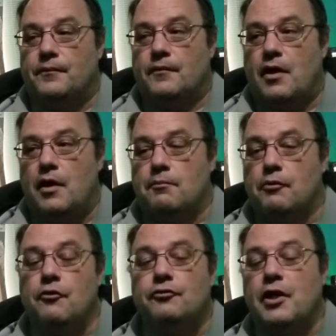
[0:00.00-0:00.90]
uh,
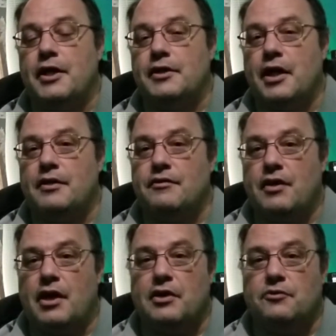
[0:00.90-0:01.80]
Pro Flight
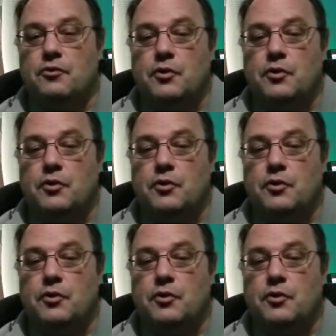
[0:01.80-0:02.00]
ninety-eight,